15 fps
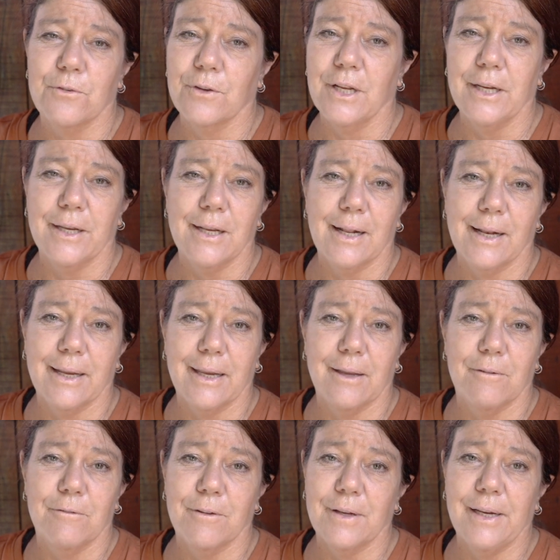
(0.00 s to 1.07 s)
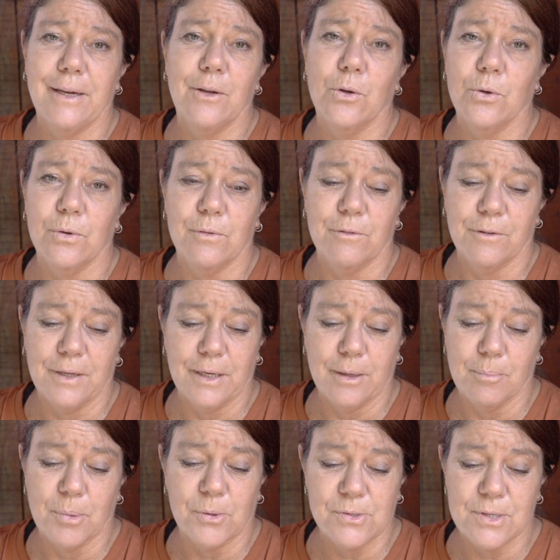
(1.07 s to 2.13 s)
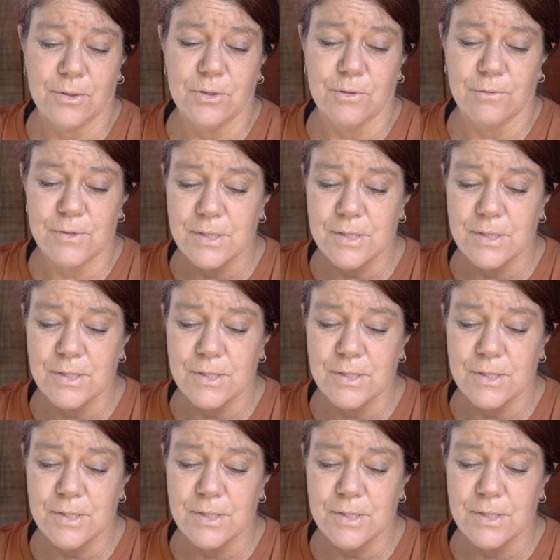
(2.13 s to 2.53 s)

feeling clear, feeling good, feeling positive.